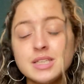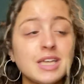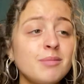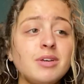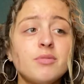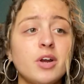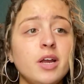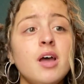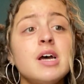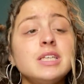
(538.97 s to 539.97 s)
It's going to be a
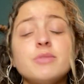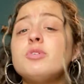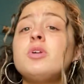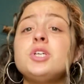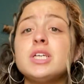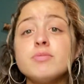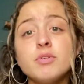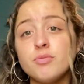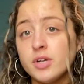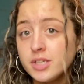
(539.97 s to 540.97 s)
very difficult
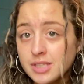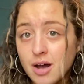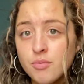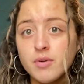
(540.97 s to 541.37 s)
adjustment for yourself